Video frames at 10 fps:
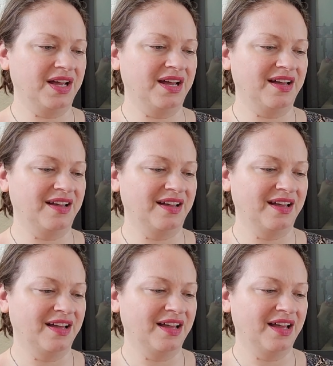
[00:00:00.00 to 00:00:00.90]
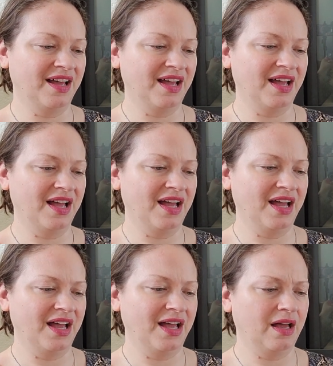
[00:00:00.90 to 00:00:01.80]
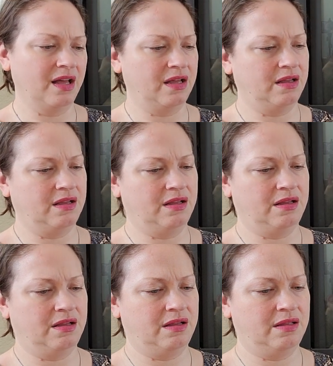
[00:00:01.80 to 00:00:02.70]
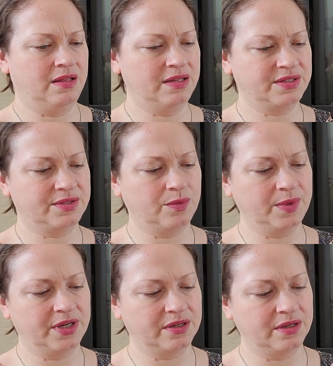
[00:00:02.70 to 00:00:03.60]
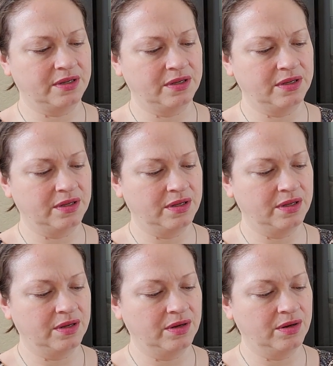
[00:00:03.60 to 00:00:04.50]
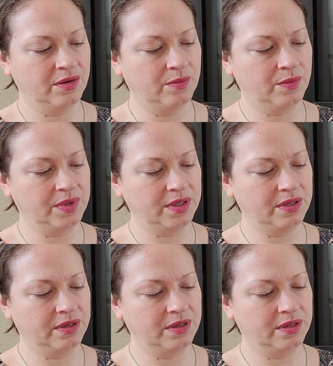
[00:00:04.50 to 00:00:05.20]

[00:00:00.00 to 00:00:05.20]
That is so weird. What?